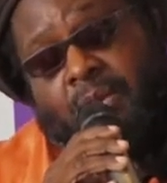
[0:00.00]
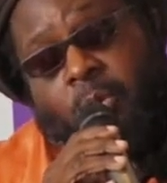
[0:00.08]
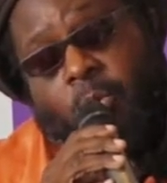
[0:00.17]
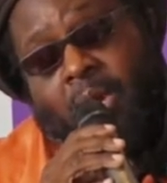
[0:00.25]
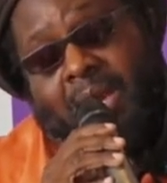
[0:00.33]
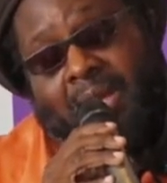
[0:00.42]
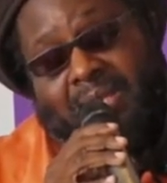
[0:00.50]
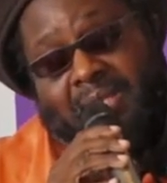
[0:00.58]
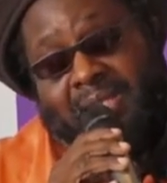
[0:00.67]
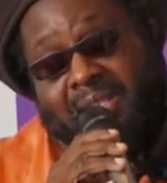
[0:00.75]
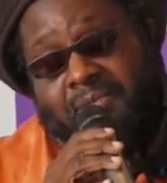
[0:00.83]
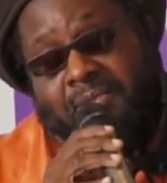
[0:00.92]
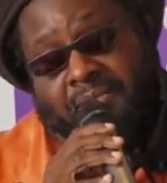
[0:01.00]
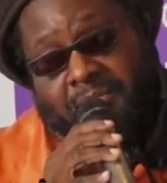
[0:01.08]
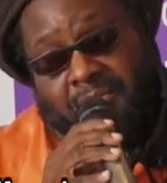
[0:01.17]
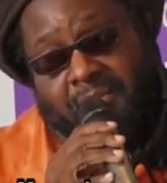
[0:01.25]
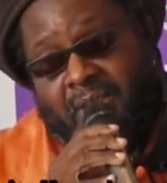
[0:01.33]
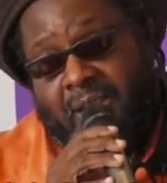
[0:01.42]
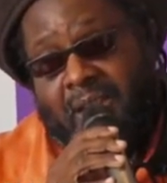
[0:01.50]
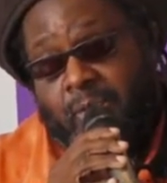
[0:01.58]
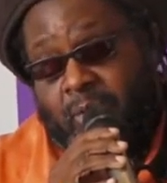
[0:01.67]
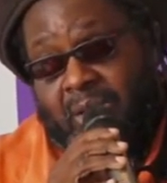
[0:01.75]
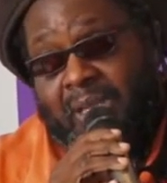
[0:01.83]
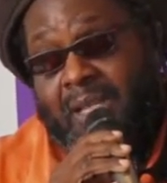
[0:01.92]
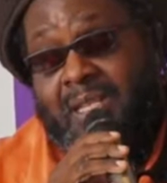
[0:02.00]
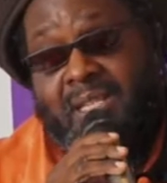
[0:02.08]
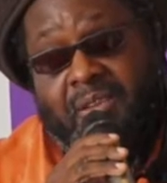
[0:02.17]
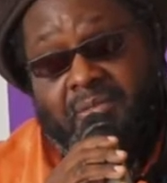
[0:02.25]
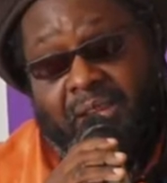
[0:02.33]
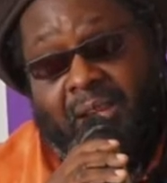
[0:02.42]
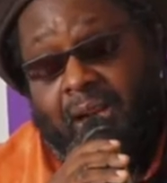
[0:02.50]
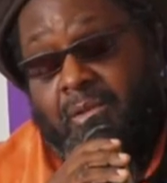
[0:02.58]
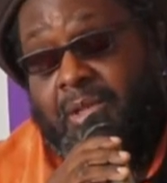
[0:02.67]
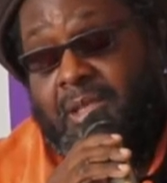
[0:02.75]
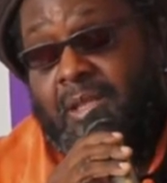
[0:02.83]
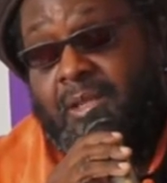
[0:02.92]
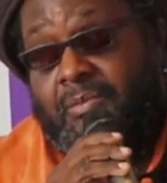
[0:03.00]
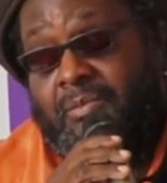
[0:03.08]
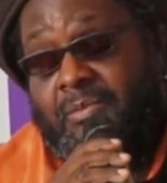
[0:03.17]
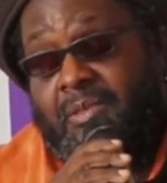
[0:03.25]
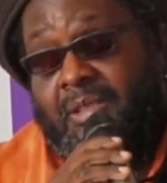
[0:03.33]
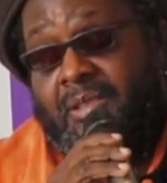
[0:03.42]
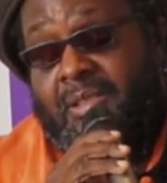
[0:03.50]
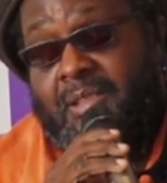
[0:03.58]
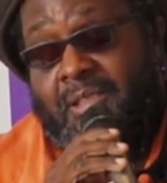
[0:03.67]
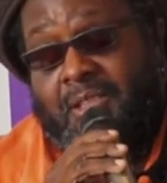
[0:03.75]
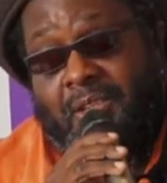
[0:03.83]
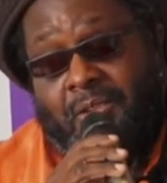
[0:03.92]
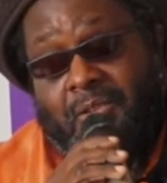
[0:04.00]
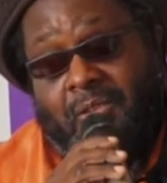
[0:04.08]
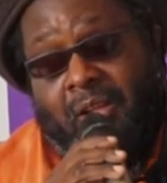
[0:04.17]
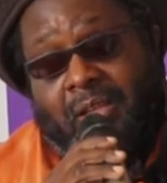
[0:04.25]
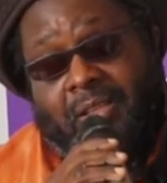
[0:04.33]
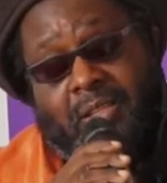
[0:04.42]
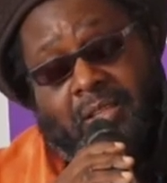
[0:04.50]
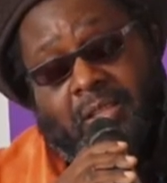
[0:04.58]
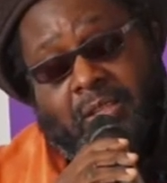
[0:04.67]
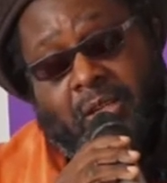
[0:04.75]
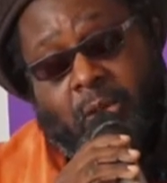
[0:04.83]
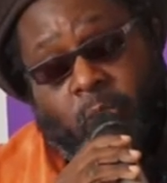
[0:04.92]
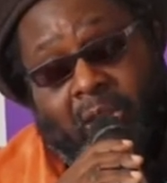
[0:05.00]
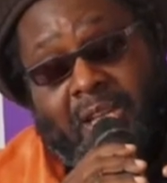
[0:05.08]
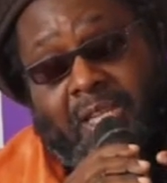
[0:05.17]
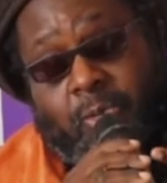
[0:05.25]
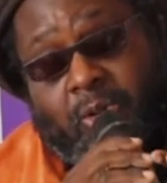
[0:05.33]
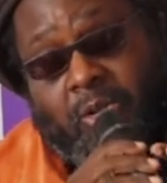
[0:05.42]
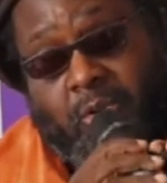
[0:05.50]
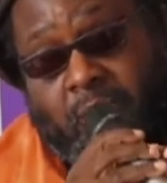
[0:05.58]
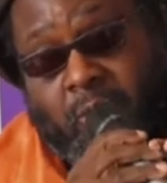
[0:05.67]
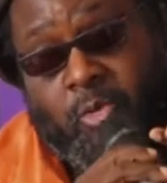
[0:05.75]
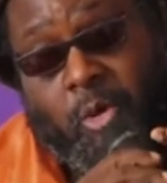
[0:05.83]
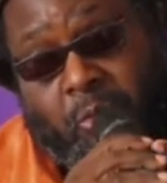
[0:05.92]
where a sieve will start sieving out. You know, the quality will go